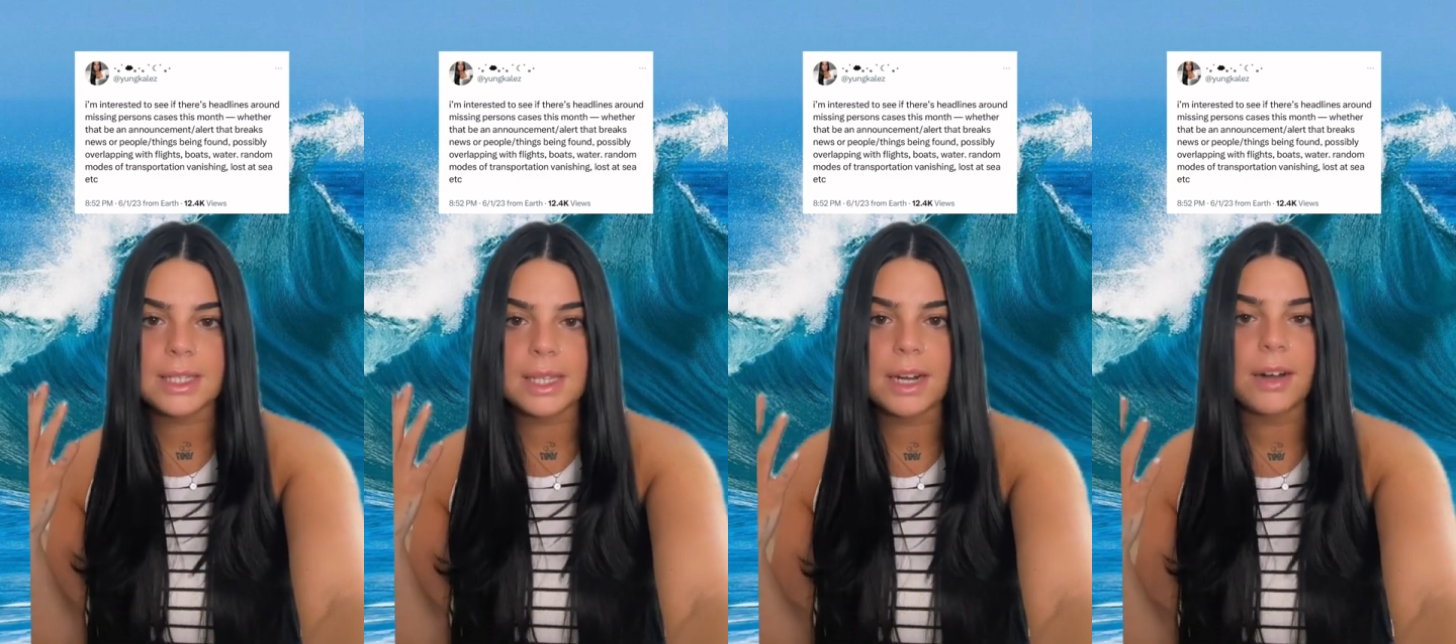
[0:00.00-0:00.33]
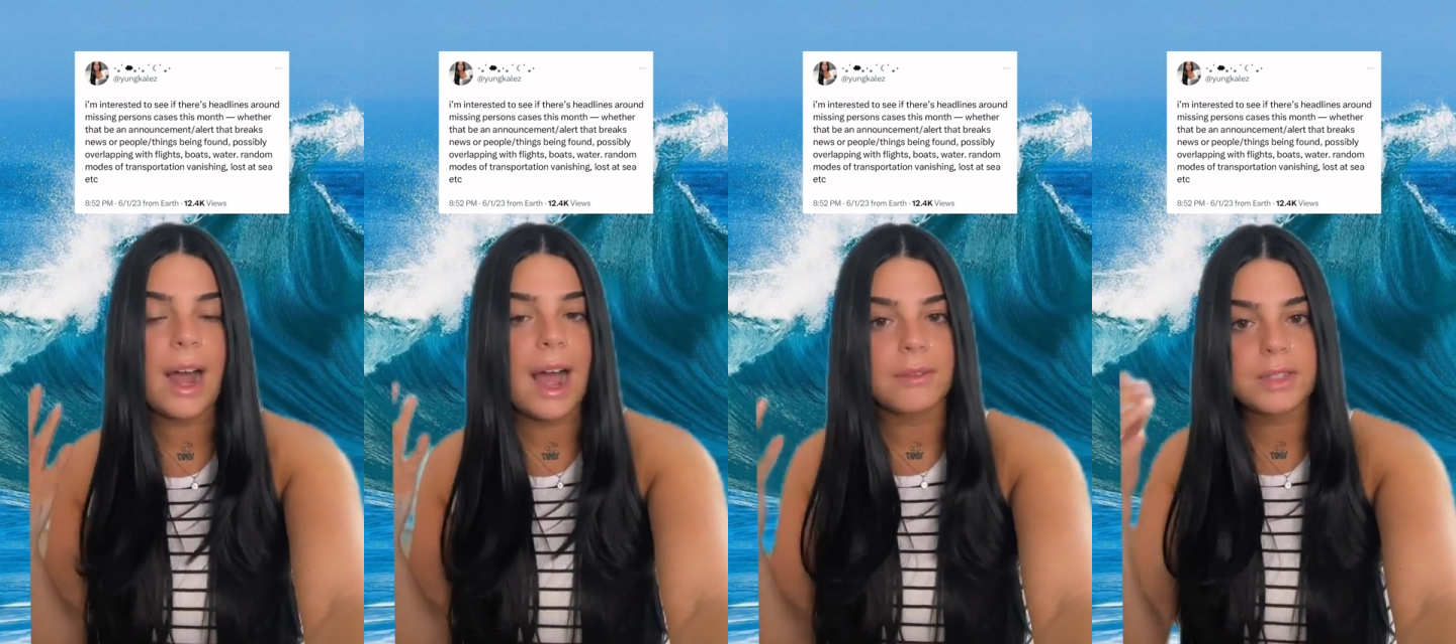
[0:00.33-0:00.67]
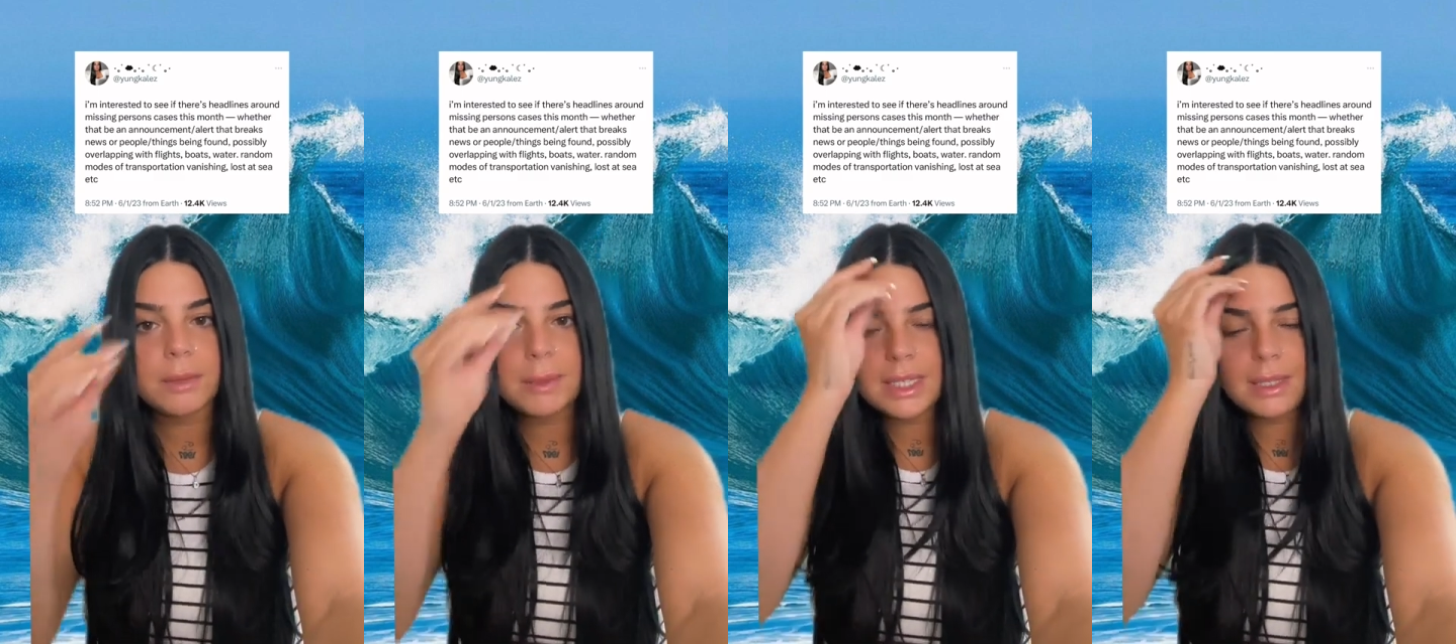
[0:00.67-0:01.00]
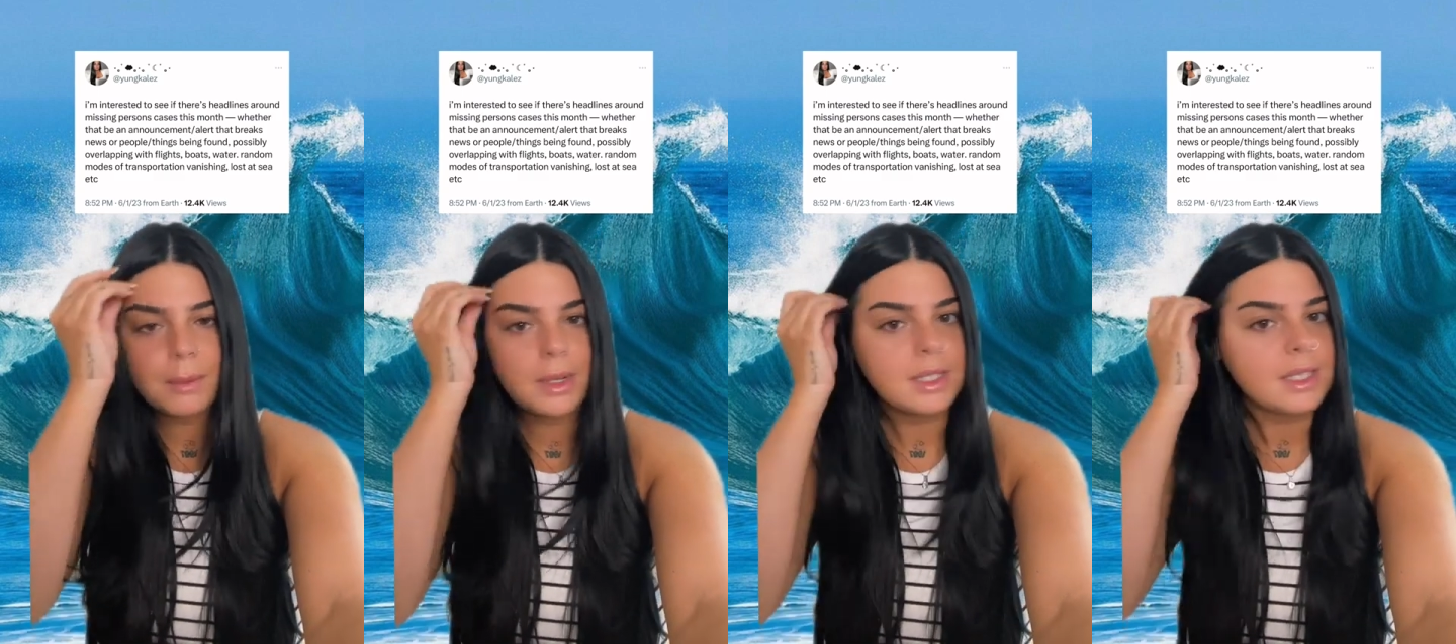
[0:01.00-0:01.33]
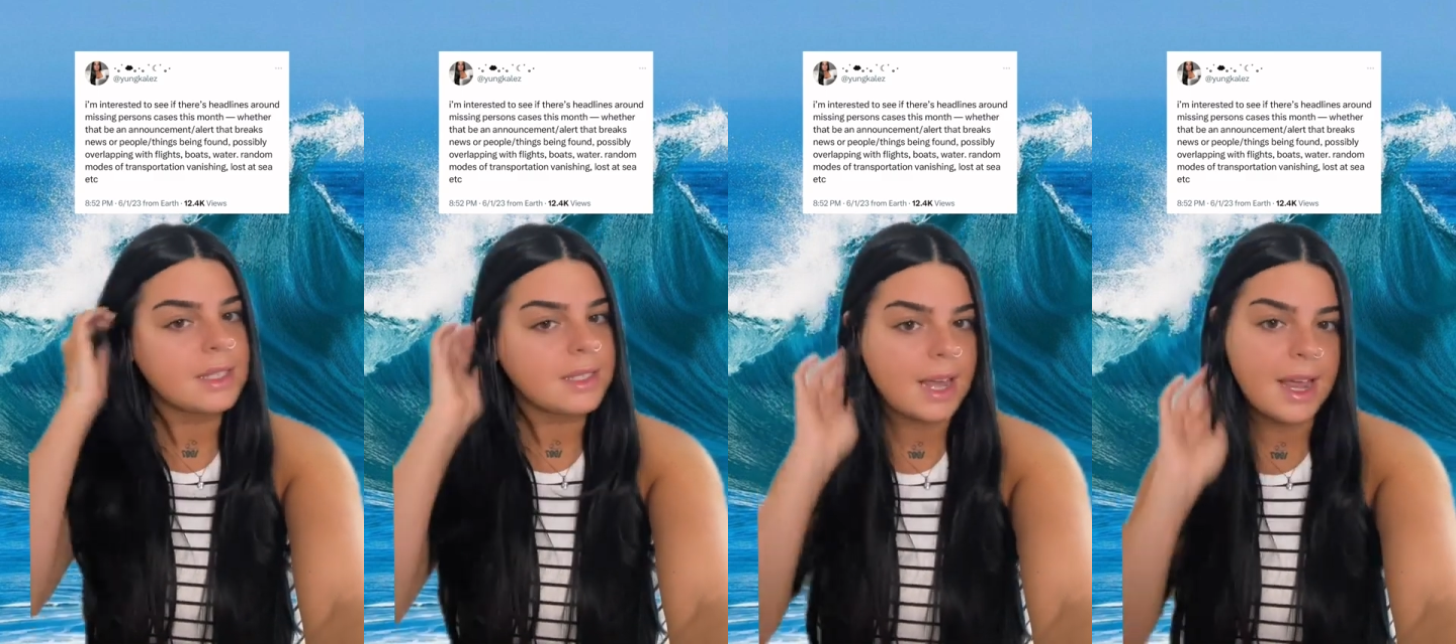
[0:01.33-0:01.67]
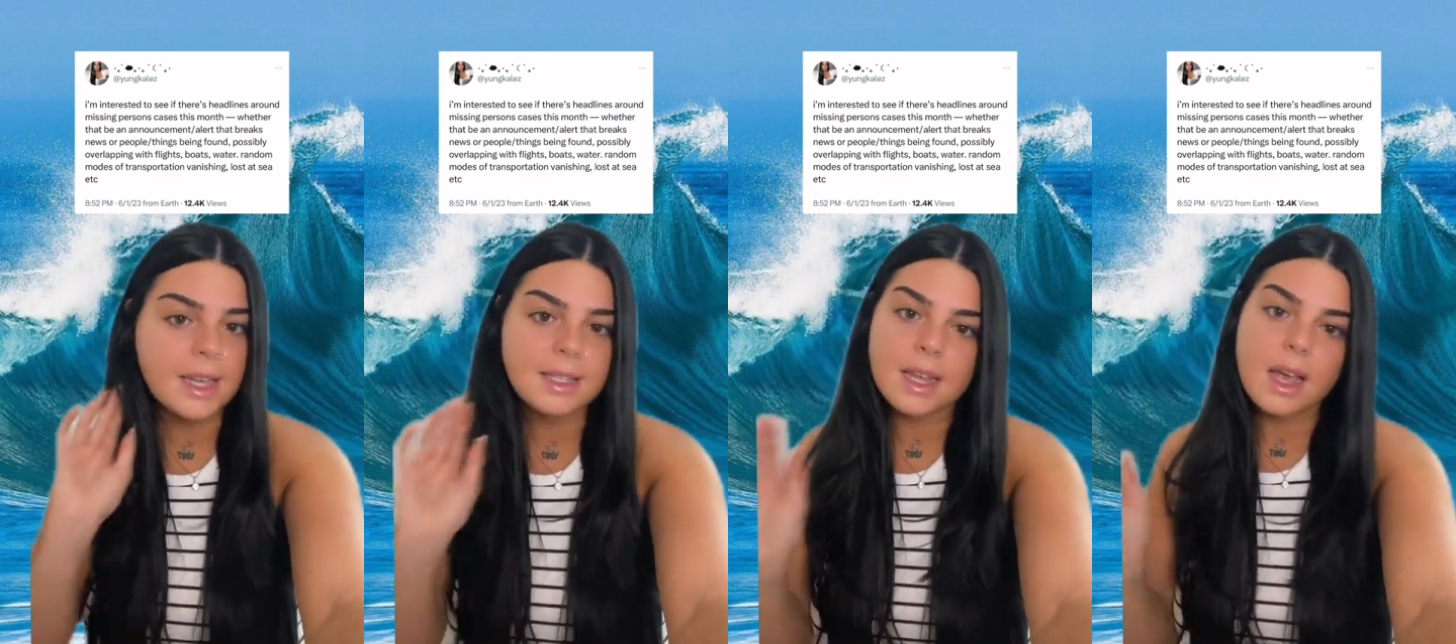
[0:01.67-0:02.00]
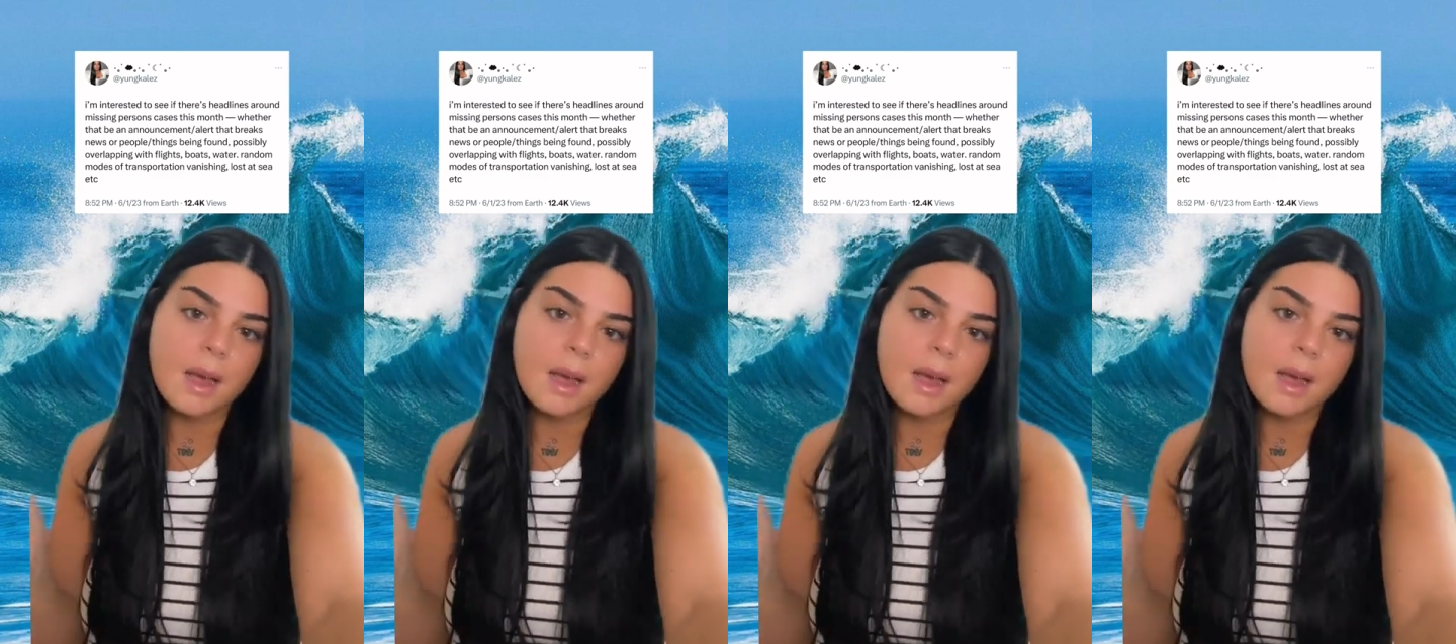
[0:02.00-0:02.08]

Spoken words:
later after a missing persons case,